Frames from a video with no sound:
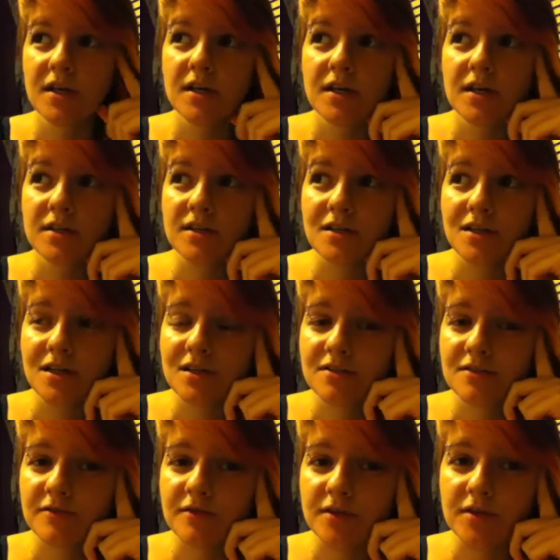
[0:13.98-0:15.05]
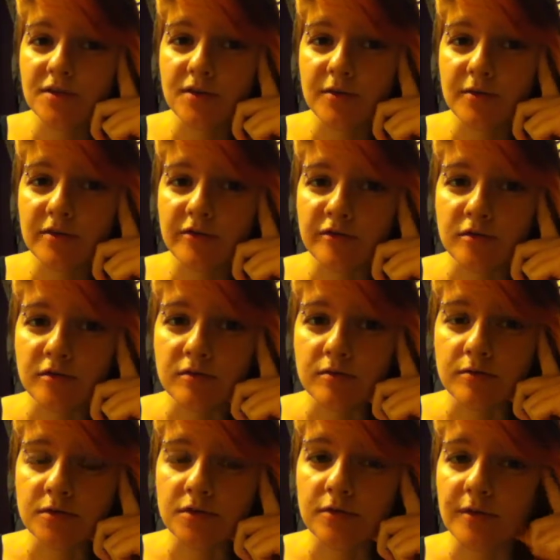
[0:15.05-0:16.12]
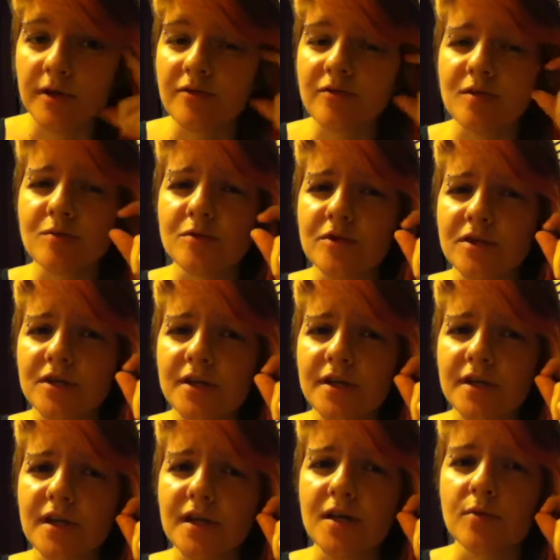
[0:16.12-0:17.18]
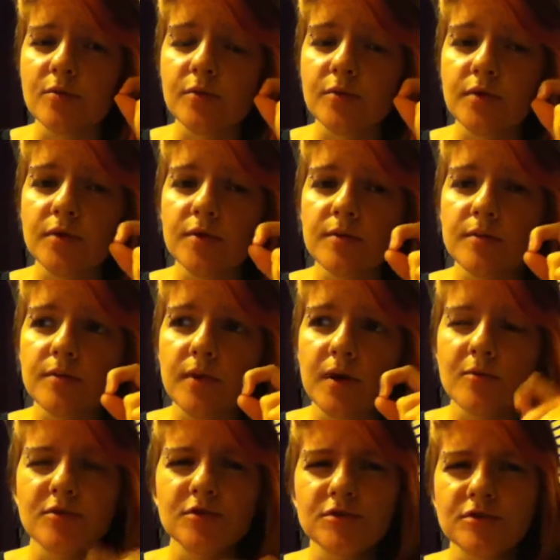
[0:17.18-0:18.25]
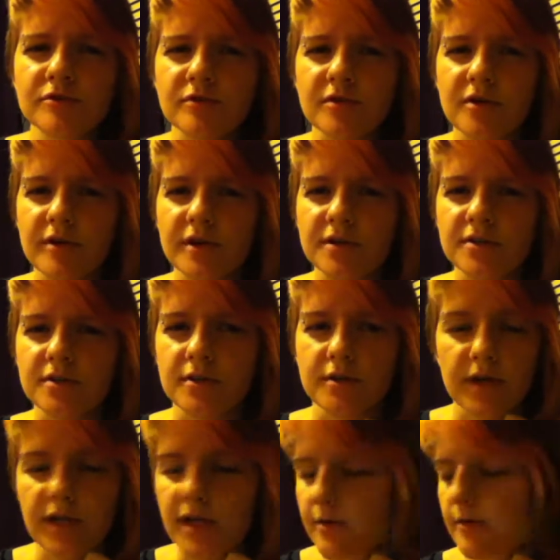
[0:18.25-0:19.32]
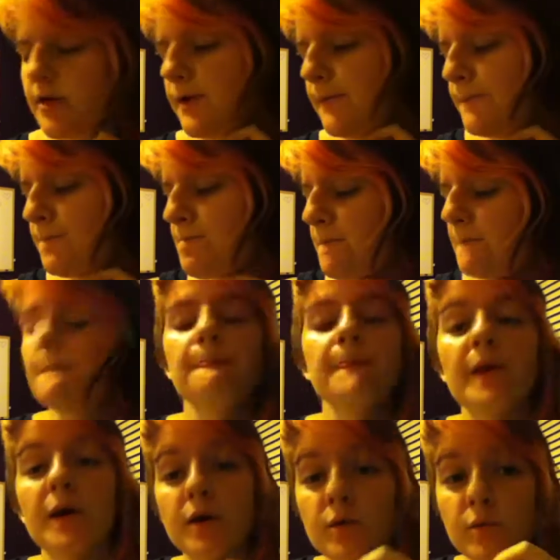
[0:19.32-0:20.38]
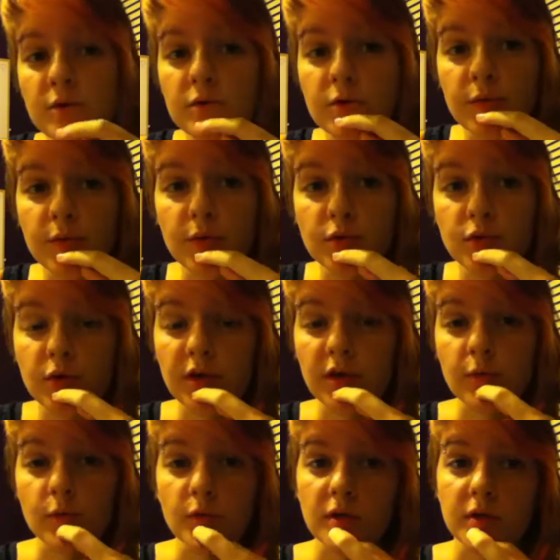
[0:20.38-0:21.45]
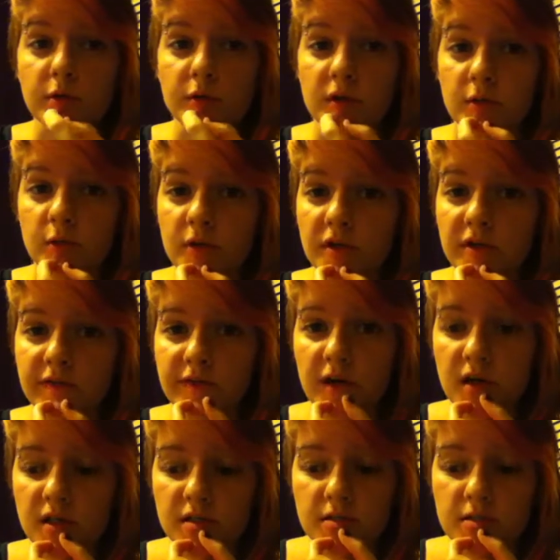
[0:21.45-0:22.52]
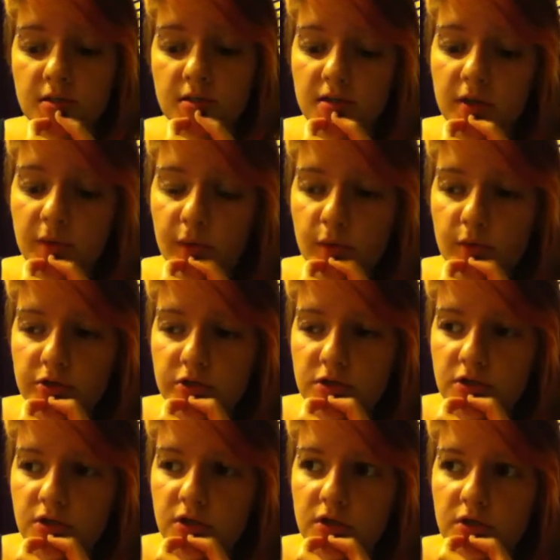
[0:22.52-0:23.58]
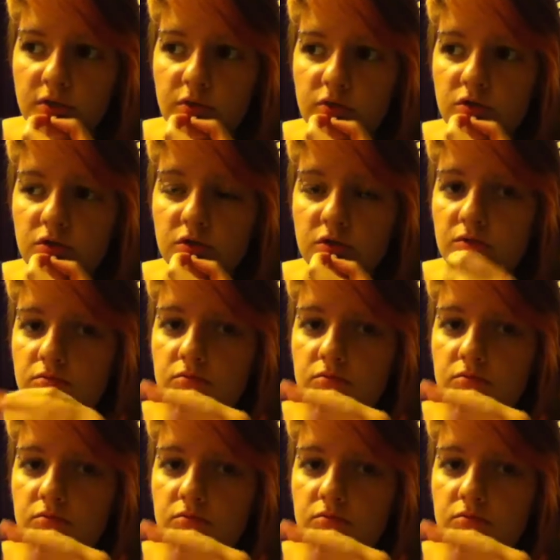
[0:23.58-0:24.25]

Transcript: in the last video we filmed, we haven't uploaded it yet, but I'm not sure if we're going to. Anyway, we thought we were talking really fast, and then we watched it and it was just